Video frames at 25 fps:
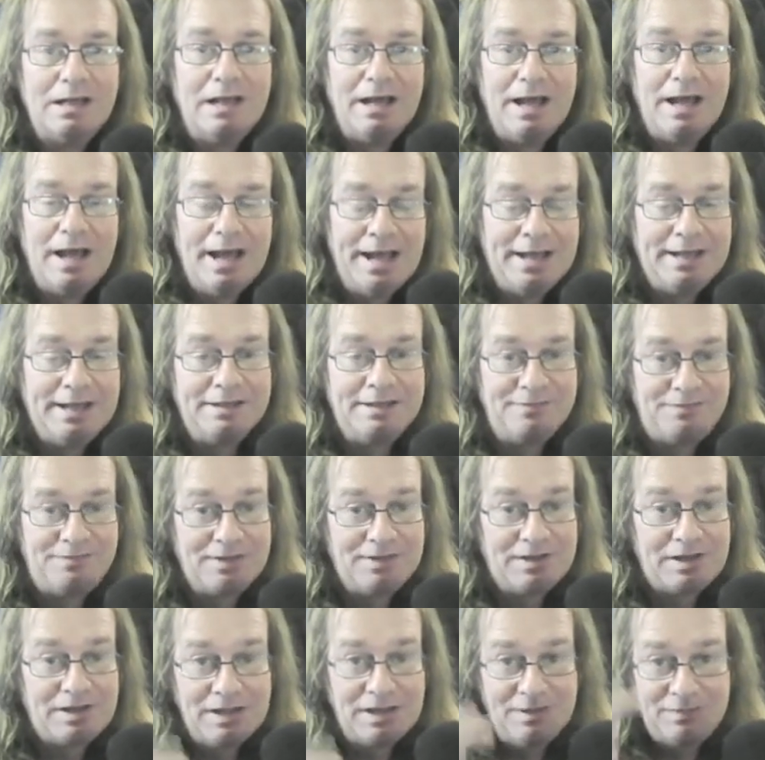and if
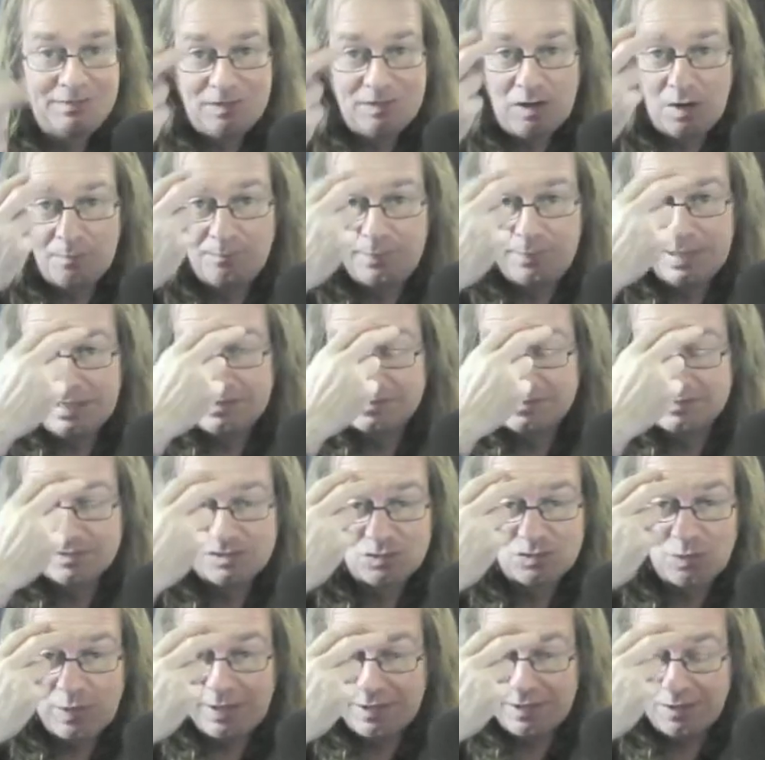you've got beads of
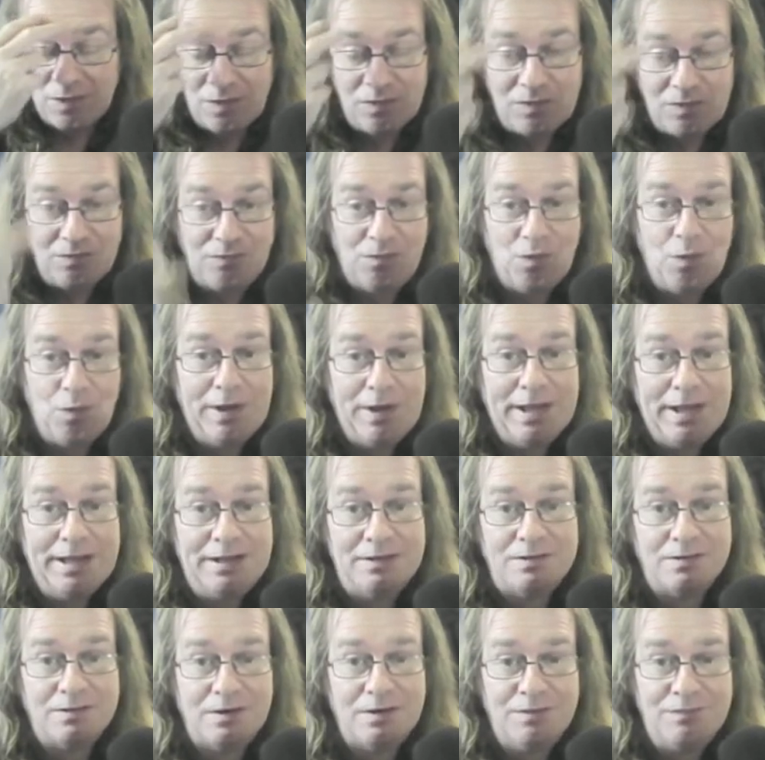sweat on the forehead
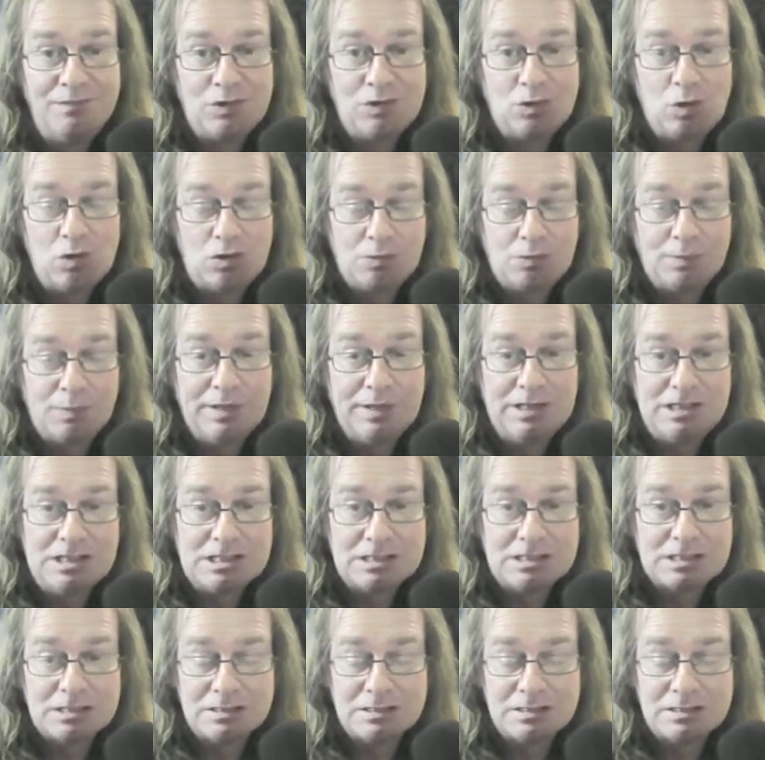of your quadriplegic,